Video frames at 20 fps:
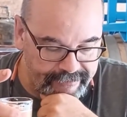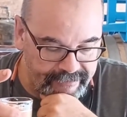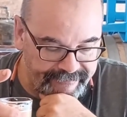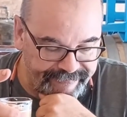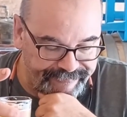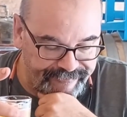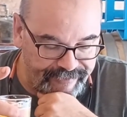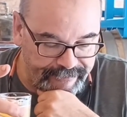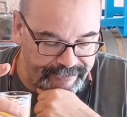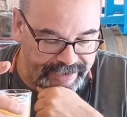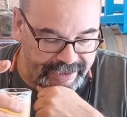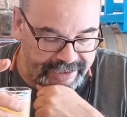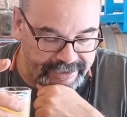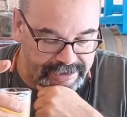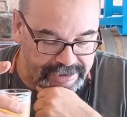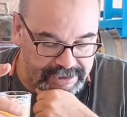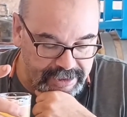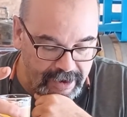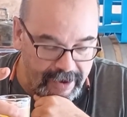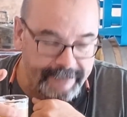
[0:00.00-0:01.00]
from
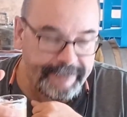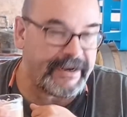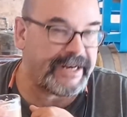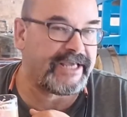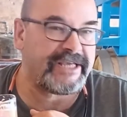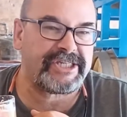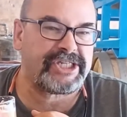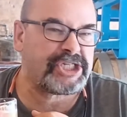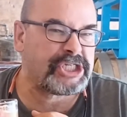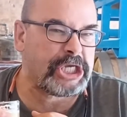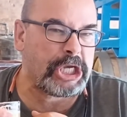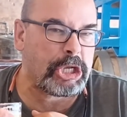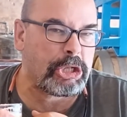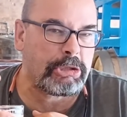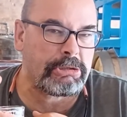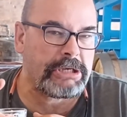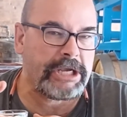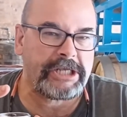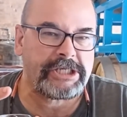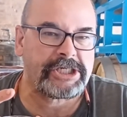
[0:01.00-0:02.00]
this, but it's
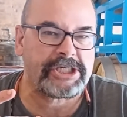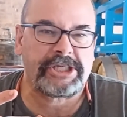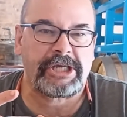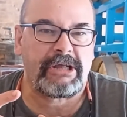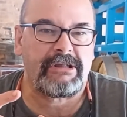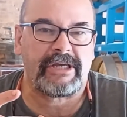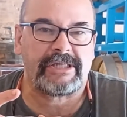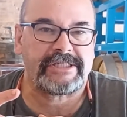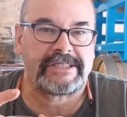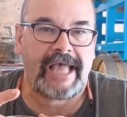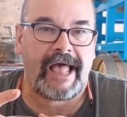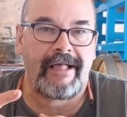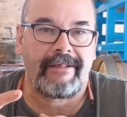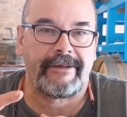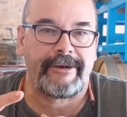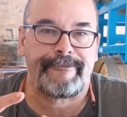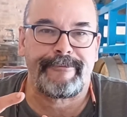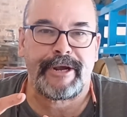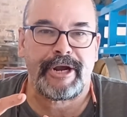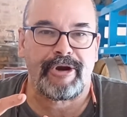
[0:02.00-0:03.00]
still a
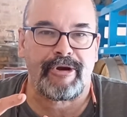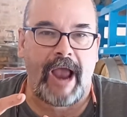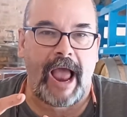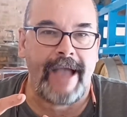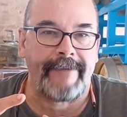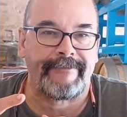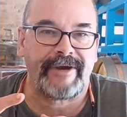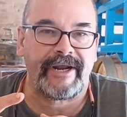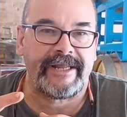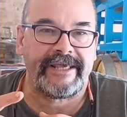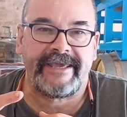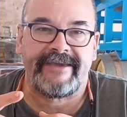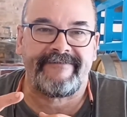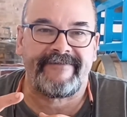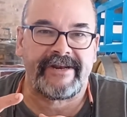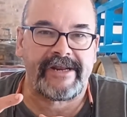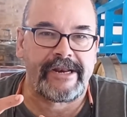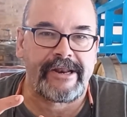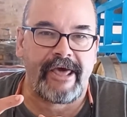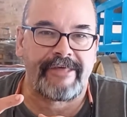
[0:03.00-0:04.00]
solid beer. I'm going to give
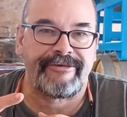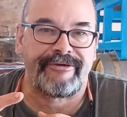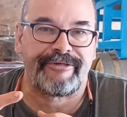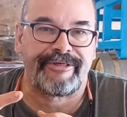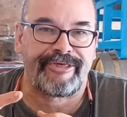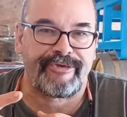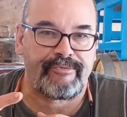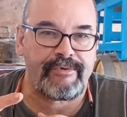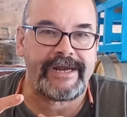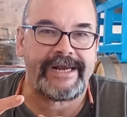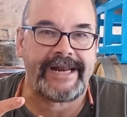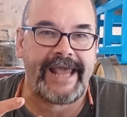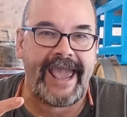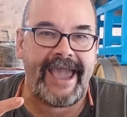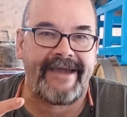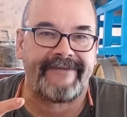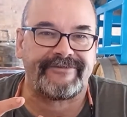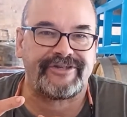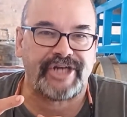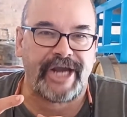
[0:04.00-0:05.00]
it another
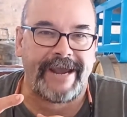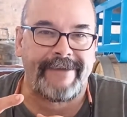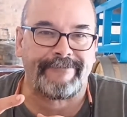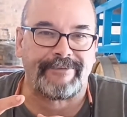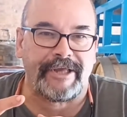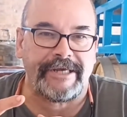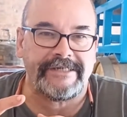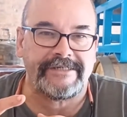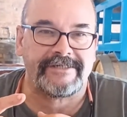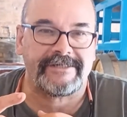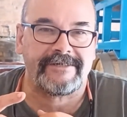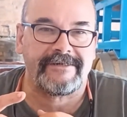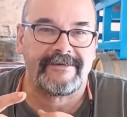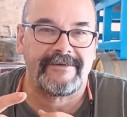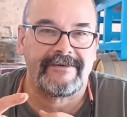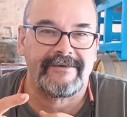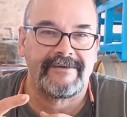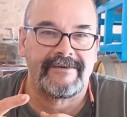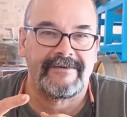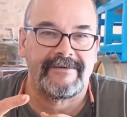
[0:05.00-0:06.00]
3.5
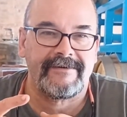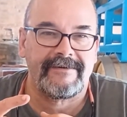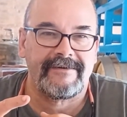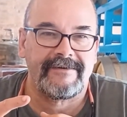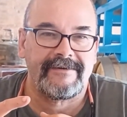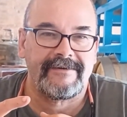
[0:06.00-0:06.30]
Champleys.